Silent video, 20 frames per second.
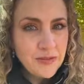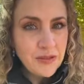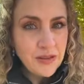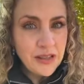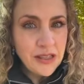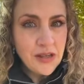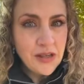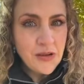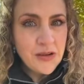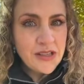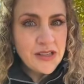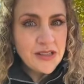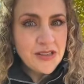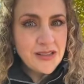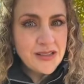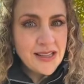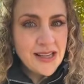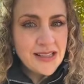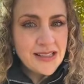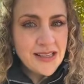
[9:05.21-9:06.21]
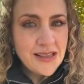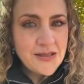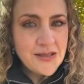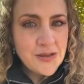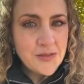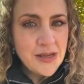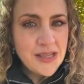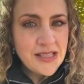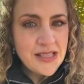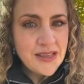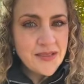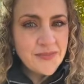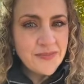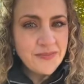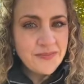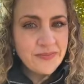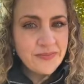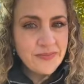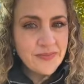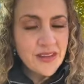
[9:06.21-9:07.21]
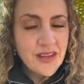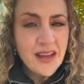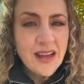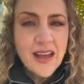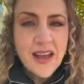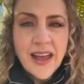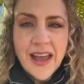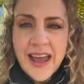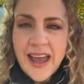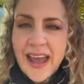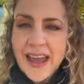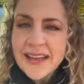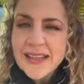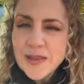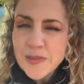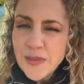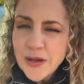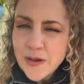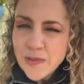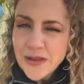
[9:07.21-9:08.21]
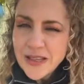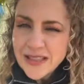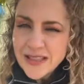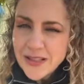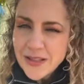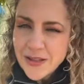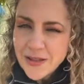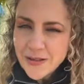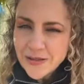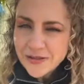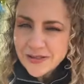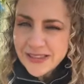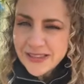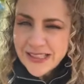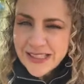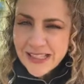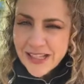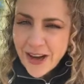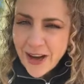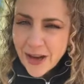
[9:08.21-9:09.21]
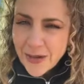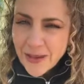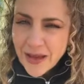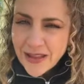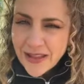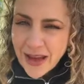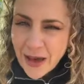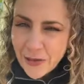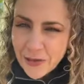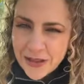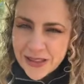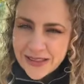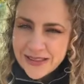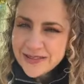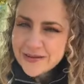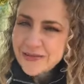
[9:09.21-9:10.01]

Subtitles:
really going to because that sounds amazing. And spearmint too. Didn't talk about that one.